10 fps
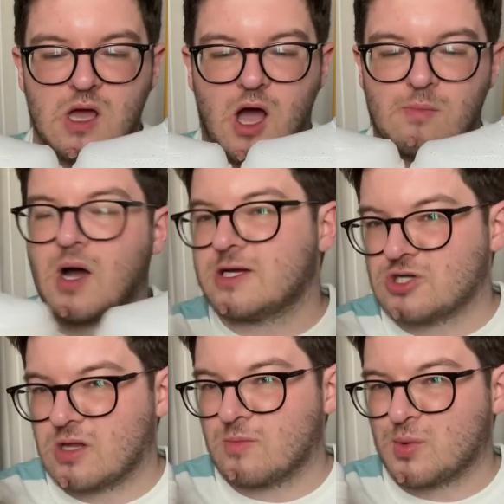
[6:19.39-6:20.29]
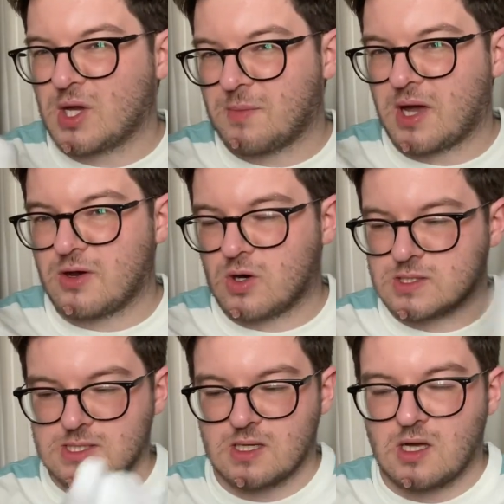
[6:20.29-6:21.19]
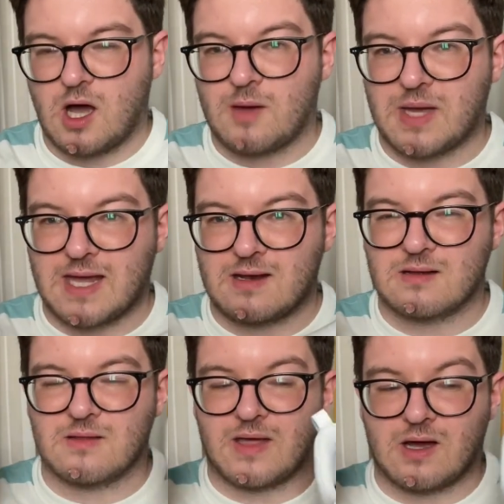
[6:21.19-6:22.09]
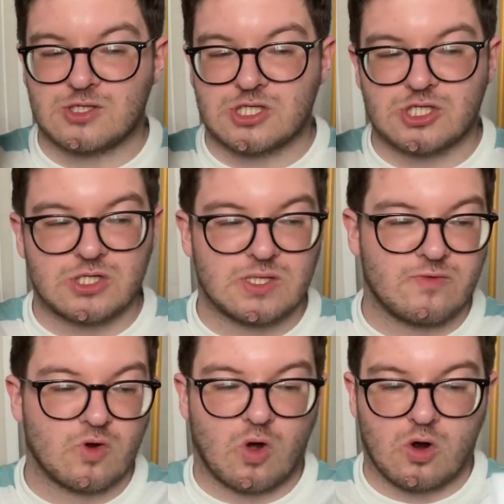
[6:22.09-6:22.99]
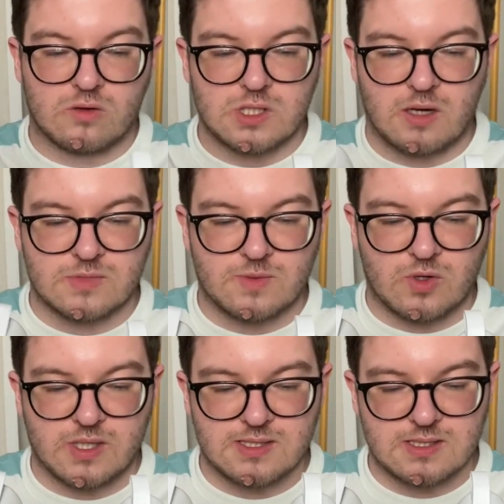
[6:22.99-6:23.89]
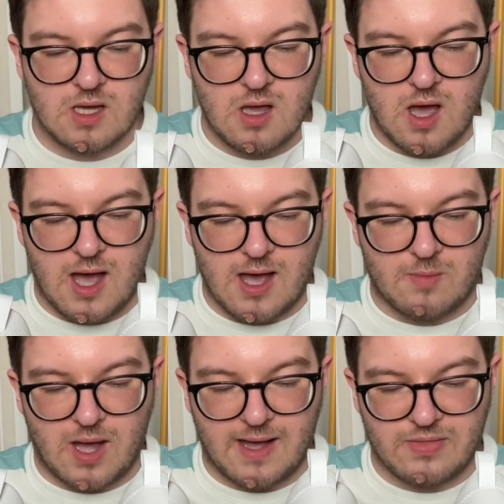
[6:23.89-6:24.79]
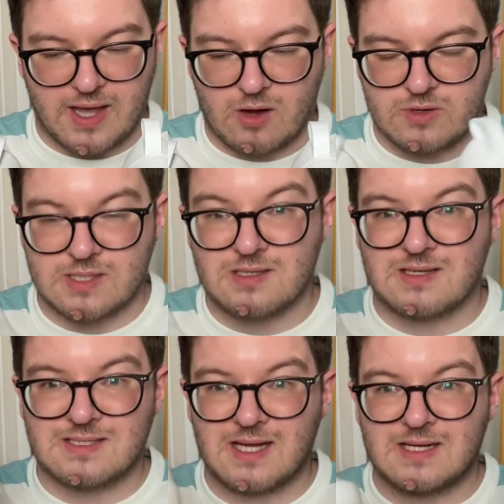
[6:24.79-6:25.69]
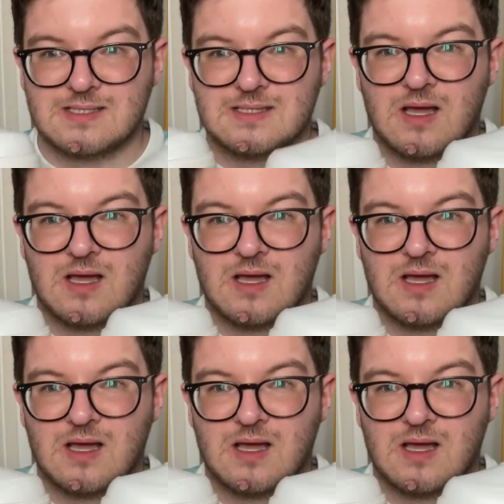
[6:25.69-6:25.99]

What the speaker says: I might try them on, I might not. I mean, they are just shoes. I've not got a lot of time, to be honest. And they are in a size 6.